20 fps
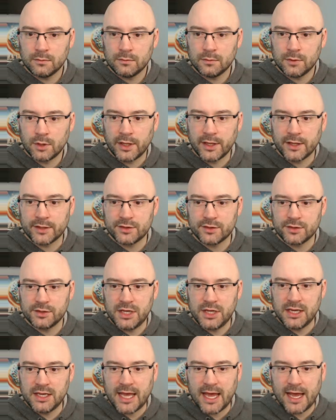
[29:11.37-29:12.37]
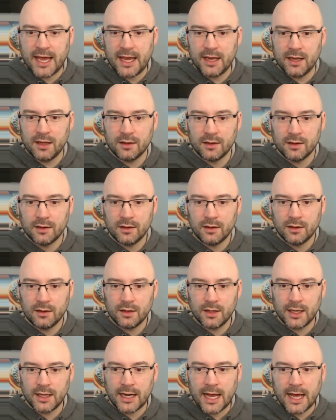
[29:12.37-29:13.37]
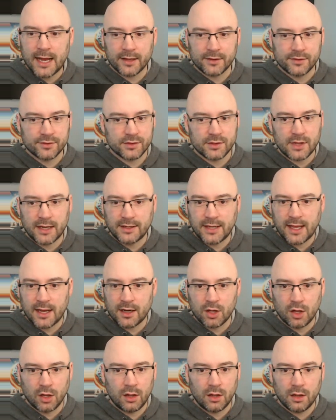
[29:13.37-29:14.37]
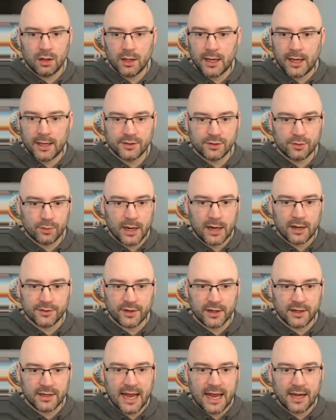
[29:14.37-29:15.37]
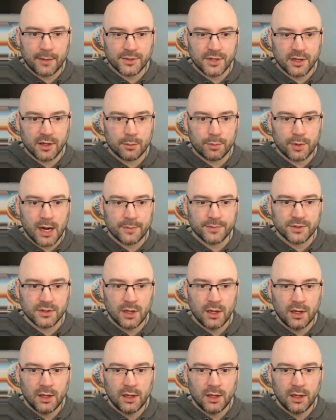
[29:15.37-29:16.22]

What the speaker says: Look at this. DK and Onyx, identical. I swear, it's like 90% of the props.